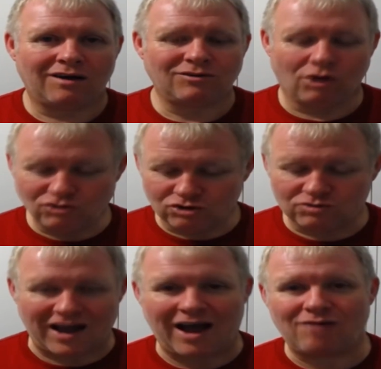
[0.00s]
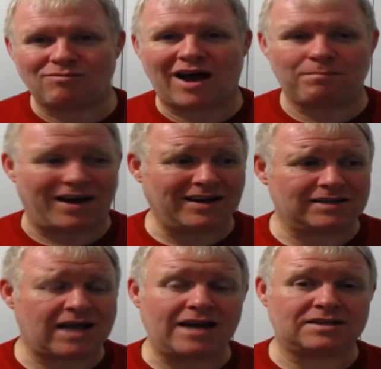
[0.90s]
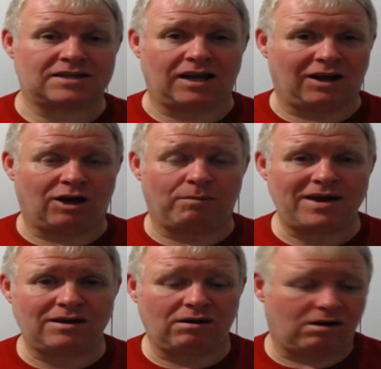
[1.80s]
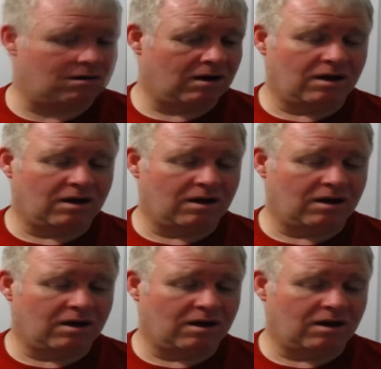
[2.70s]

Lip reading: Don't just outright ban it. Tax it a little bit, you know.